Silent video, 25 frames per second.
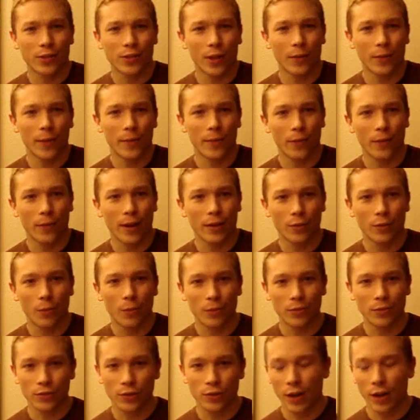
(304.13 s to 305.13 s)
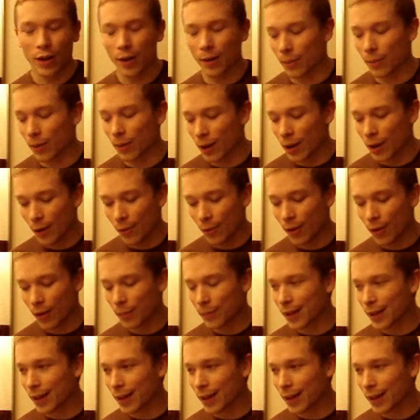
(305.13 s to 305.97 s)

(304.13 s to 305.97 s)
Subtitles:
yourself if a razor wasn't sharp? Well,